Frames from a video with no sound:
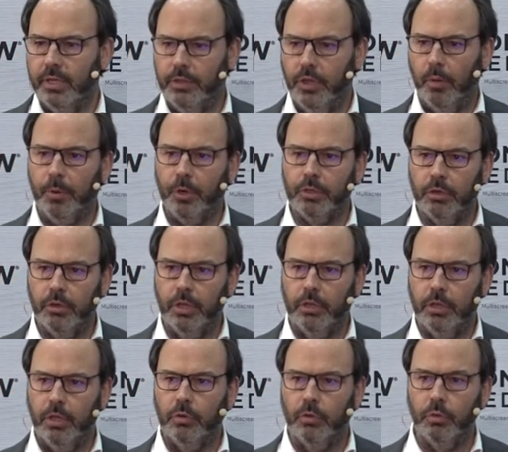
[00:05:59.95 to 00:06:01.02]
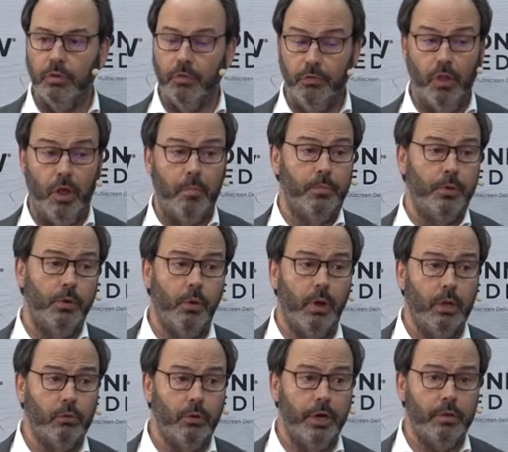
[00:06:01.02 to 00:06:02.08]
the opportunity to develop new
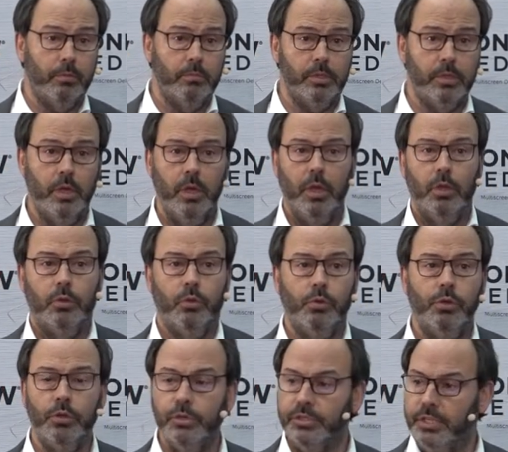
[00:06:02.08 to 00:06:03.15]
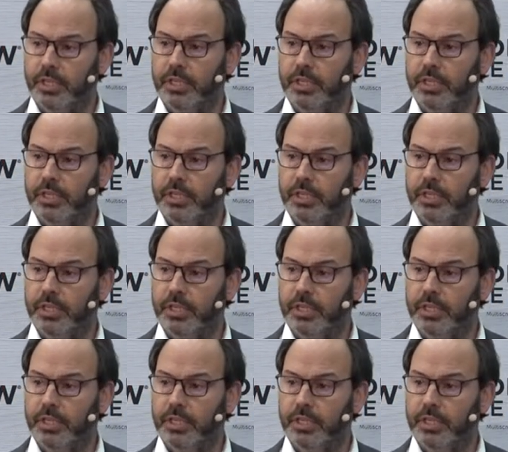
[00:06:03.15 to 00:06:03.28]
algorithms, to use this